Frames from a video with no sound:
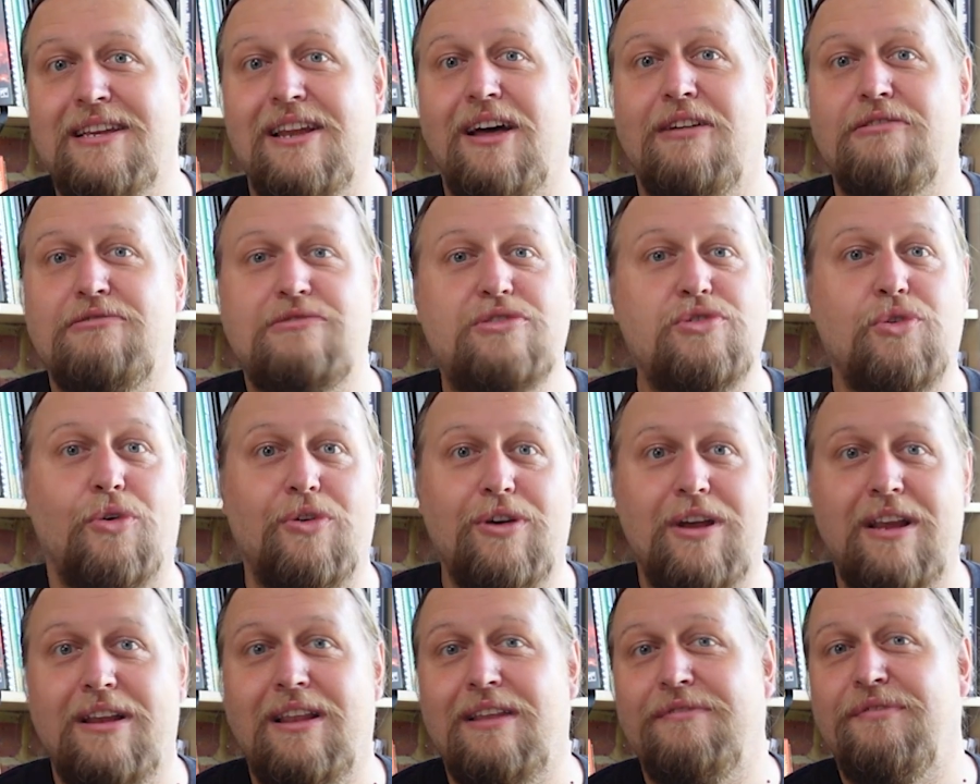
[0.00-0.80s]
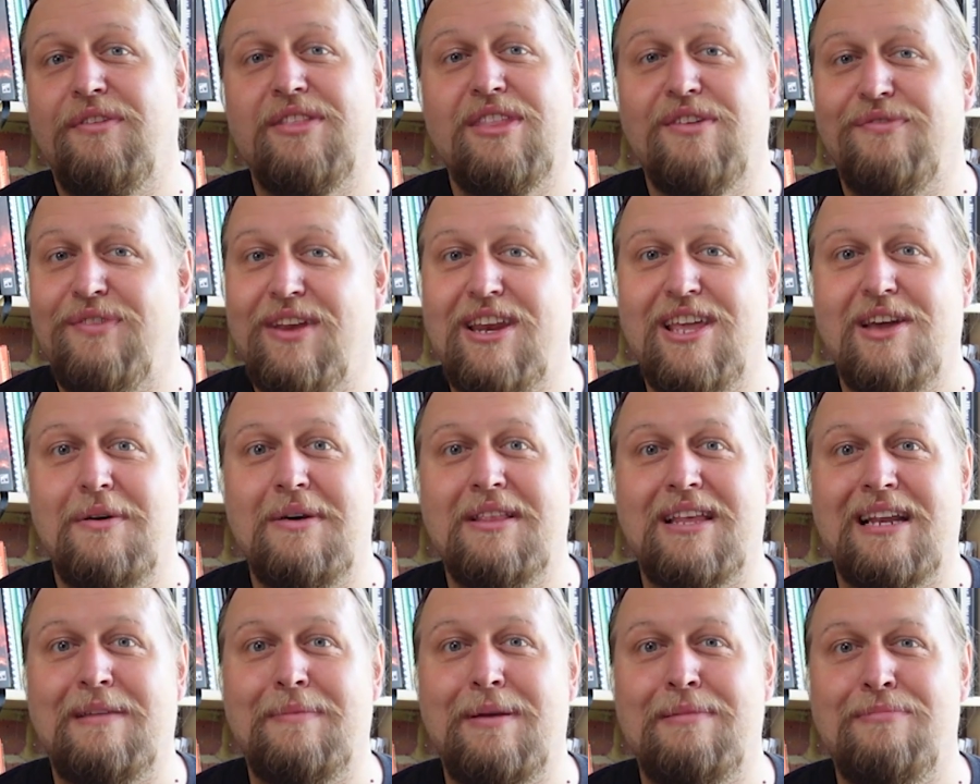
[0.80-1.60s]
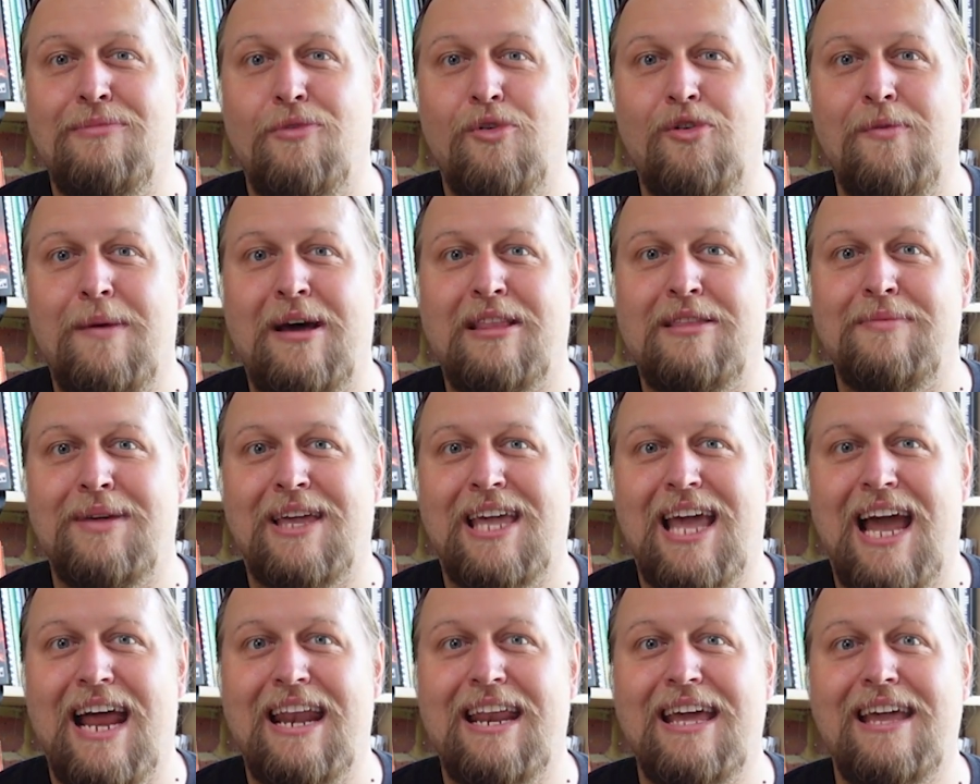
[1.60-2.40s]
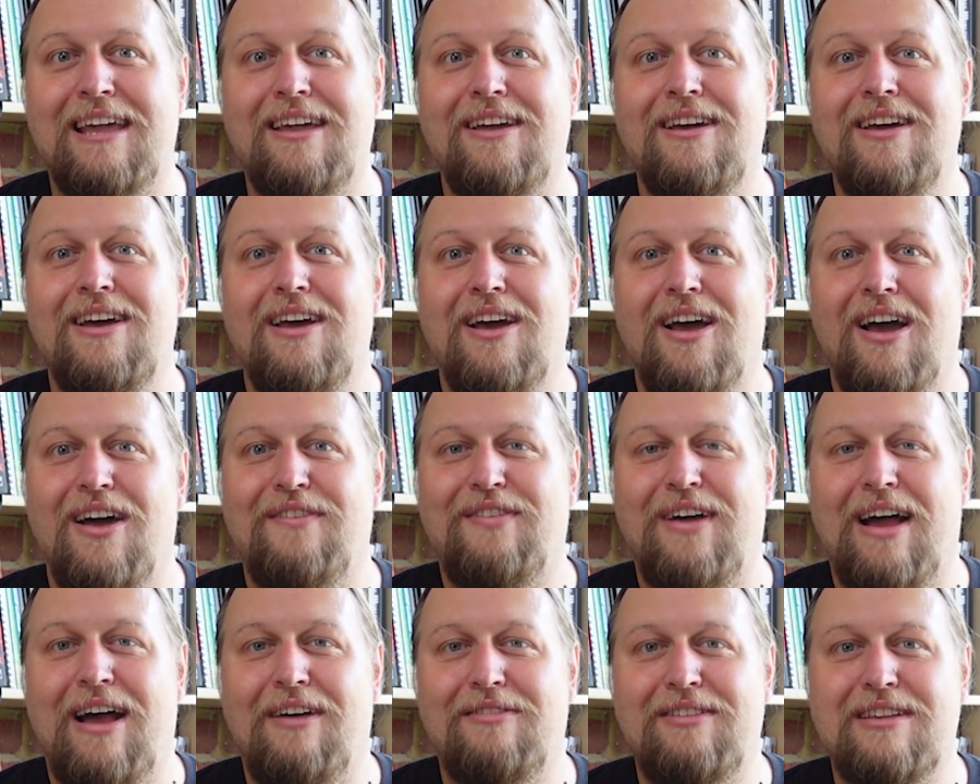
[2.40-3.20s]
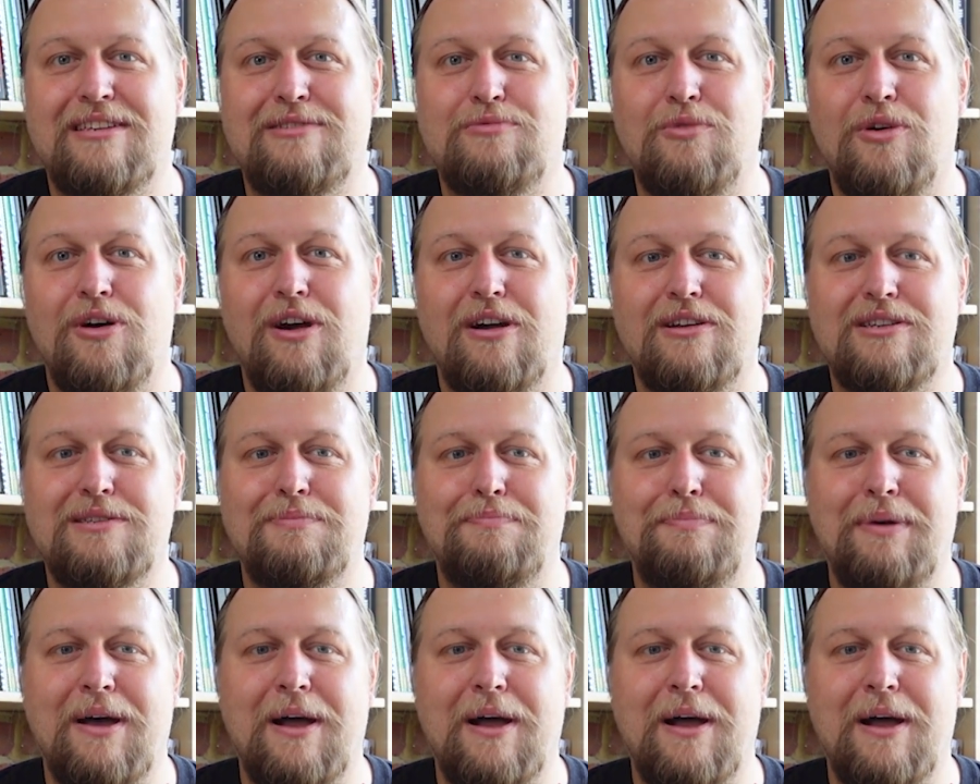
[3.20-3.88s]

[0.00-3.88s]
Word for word: and I'll talk in another video a little bit more about the mechanic of how this worked.